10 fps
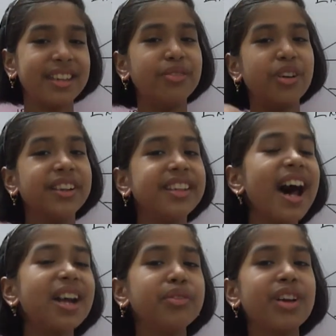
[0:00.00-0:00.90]
for
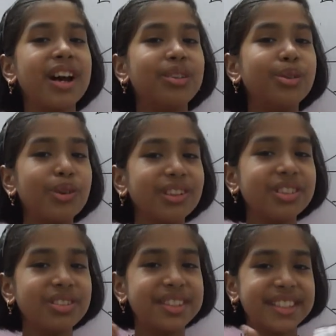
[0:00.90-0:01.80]
that we are going
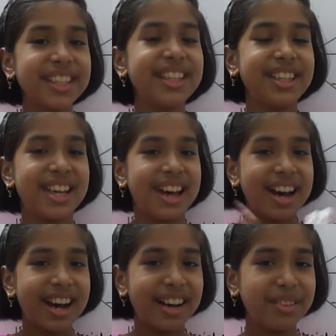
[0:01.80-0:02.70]
to see
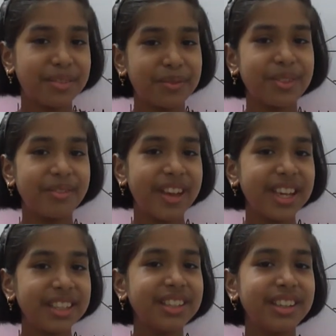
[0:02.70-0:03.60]
a
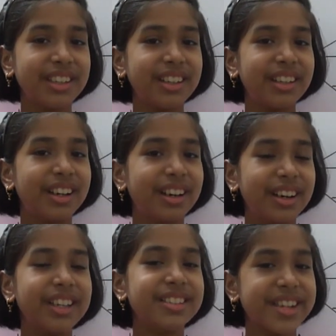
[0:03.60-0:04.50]
very
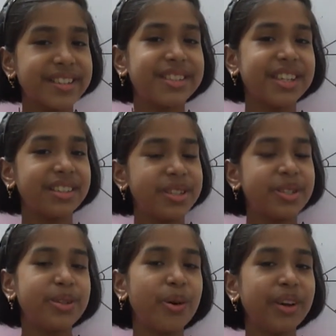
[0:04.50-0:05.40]
interesting
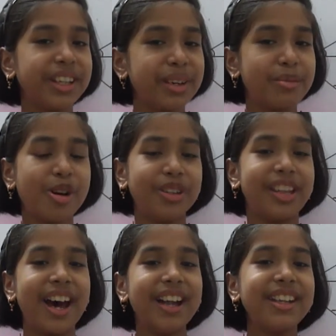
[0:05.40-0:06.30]
story about
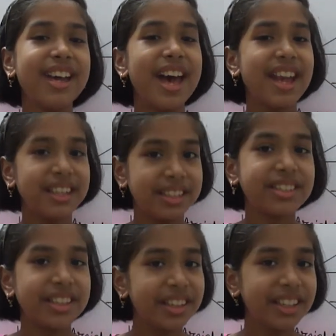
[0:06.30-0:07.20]
that, and it is
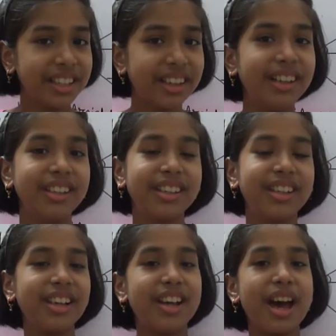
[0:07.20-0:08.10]
a real.
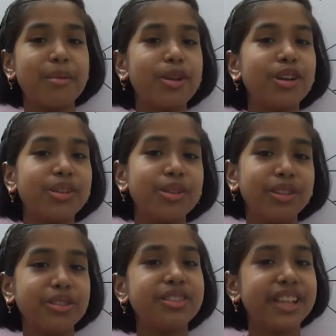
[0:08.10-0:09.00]
I am not going
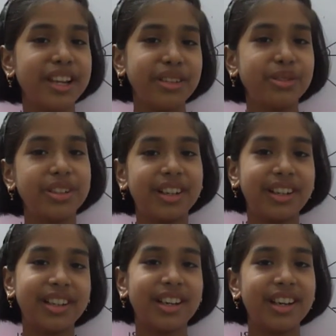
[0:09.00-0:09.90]
to tell you the